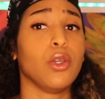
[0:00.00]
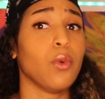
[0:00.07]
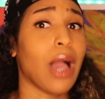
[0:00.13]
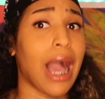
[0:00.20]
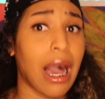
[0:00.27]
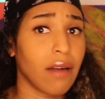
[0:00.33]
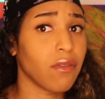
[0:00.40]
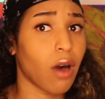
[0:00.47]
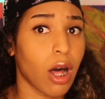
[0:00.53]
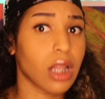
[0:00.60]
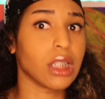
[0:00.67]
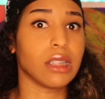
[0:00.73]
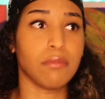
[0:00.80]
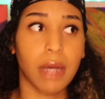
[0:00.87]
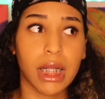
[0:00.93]
have all
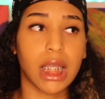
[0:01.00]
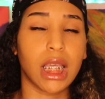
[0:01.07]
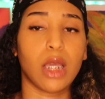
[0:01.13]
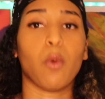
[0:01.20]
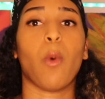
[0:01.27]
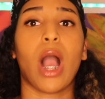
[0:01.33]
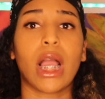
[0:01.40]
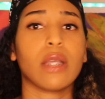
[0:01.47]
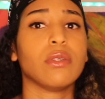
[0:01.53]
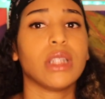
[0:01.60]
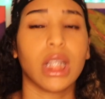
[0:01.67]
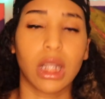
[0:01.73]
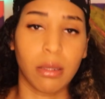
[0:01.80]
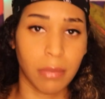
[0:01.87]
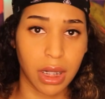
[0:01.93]
this money, why are you
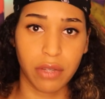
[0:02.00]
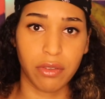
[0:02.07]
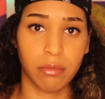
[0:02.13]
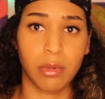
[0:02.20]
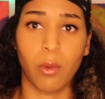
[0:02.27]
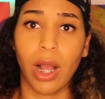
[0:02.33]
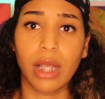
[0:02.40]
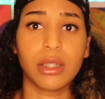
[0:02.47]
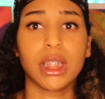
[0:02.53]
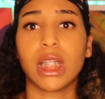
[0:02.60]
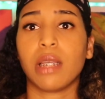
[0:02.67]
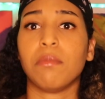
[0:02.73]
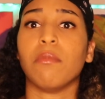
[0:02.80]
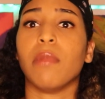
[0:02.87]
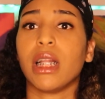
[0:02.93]
stealing money from me? Why are you
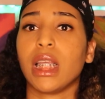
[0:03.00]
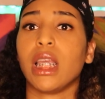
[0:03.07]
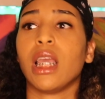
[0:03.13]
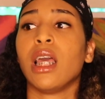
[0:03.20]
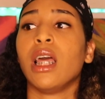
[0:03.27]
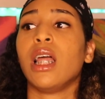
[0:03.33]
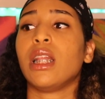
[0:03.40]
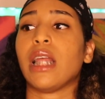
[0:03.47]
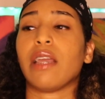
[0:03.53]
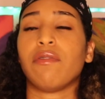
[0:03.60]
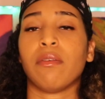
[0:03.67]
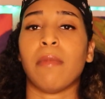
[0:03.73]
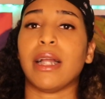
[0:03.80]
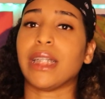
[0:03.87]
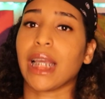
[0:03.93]
sending money like
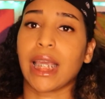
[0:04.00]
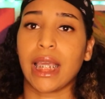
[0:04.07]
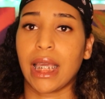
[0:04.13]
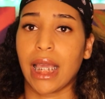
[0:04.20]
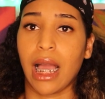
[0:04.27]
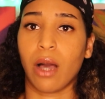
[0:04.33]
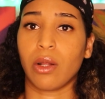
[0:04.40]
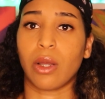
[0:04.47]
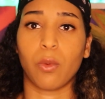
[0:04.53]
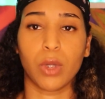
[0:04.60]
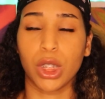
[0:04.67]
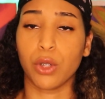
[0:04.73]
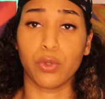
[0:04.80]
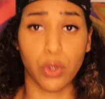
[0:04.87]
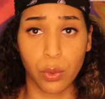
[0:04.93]
from my checking account? Like, what
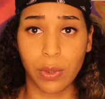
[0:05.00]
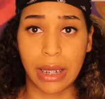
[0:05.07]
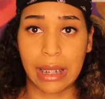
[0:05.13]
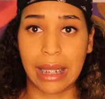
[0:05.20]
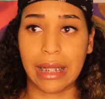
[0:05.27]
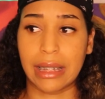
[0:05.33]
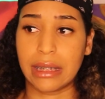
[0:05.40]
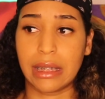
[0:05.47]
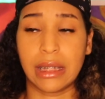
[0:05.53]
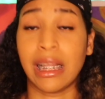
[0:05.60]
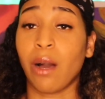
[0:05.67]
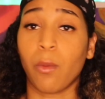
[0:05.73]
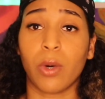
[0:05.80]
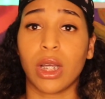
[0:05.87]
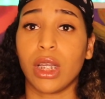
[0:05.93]
are you doing? Like, this is
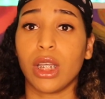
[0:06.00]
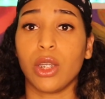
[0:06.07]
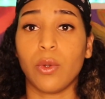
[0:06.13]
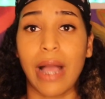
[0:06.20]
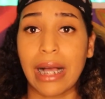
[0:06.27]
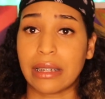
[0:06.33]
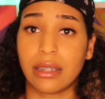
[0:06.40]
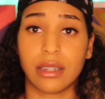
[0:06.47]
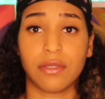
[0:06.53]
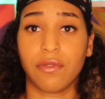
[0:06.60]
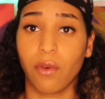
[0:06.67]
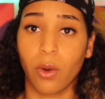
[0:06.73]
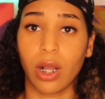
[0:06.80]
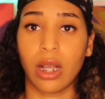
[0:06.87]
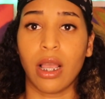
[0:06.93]
not what you asked this
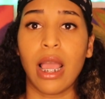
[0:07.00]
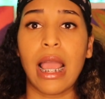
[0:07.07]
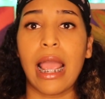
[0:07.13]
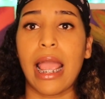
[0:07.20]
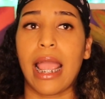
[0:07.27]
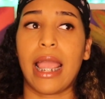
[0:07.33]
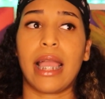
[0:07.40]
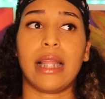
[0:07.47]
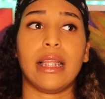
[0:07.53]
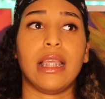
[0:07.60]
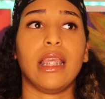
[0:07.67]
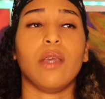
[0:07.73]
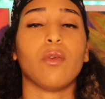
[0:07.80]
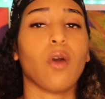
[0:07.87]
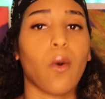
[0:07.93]
for. And
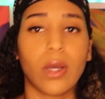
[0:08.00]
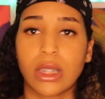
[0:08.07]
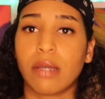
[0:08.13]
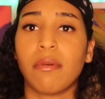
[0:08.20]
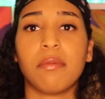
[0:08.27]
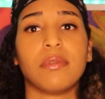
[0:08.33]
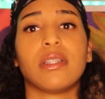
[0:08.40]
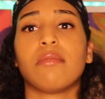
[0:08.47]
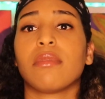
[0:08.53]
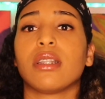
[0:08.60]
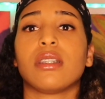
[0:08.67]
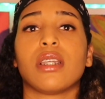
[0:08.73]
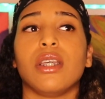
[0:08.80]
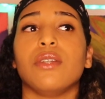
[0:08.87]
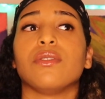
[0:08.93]
he would always come up with some
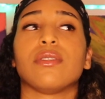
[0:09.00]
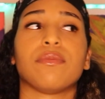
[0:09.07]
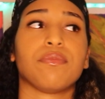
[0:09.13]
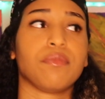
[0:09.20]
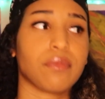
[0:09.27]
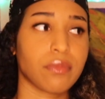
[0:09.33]
excuse,